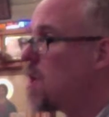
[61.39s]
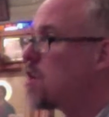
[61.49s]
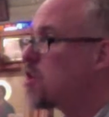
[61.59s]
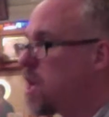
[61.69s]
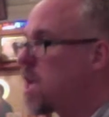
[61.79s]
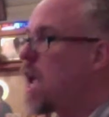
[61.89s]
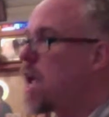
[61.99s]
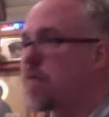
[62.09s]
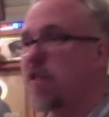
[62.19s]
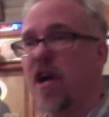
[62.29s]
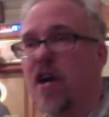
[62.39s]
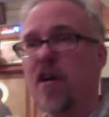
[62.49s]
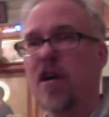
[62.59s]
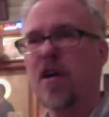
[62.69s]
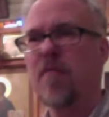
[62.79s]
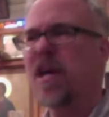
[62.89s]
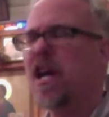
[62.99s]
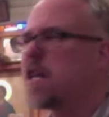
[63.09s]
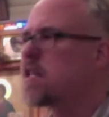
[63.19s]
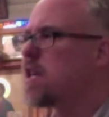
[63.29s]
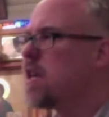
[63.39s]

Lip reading: She came there because